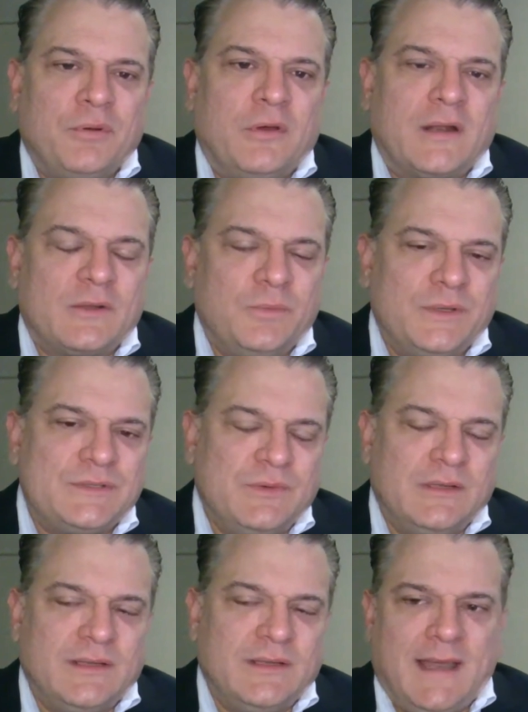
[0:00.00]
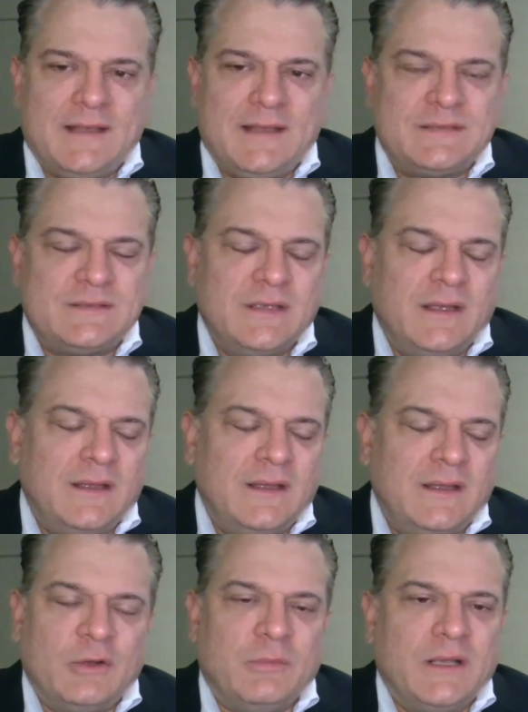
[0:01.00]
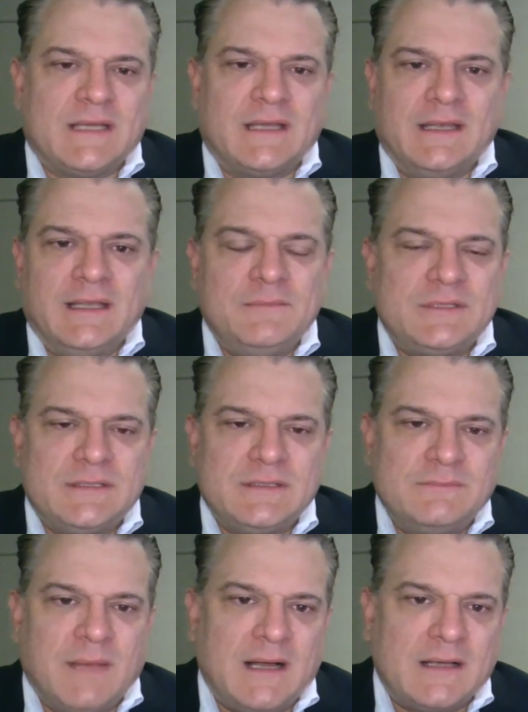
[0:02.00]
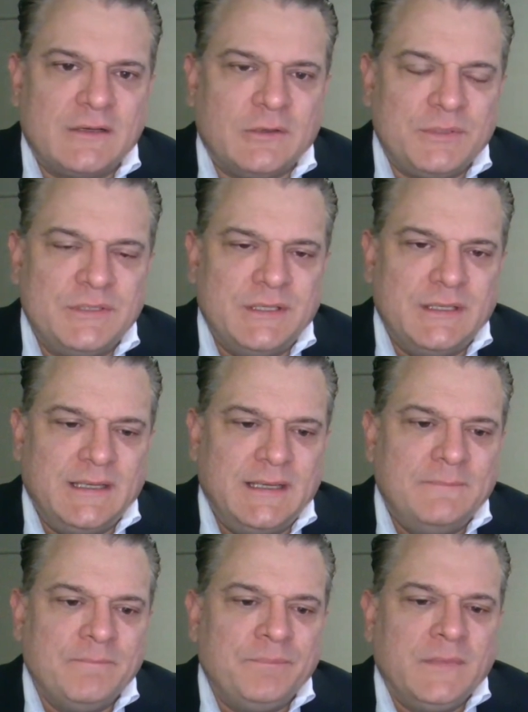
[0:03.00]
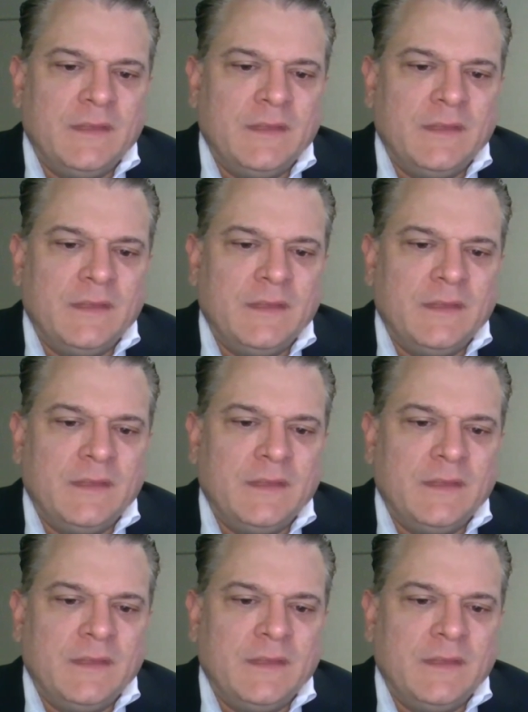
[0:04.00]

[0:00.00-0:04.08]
product which really has an almost unlimited market opportunity,